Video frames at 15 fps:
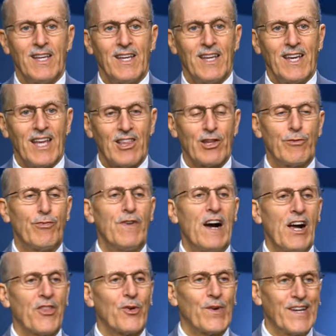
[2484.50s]
he said,
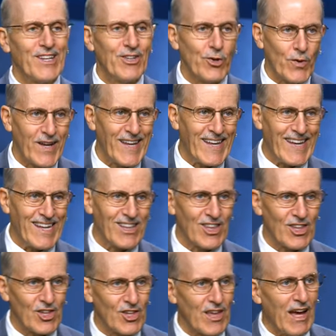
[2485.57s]
Father, into your
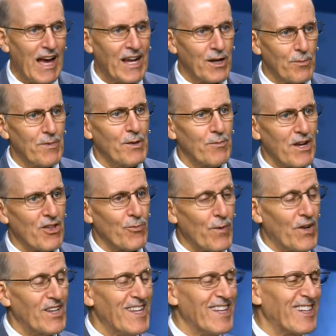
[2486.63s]
hands I commend my
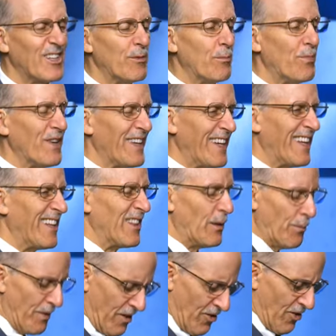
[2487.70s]
spirit. He had completed the
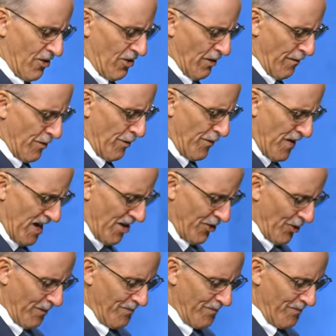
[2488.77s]
business of the Father.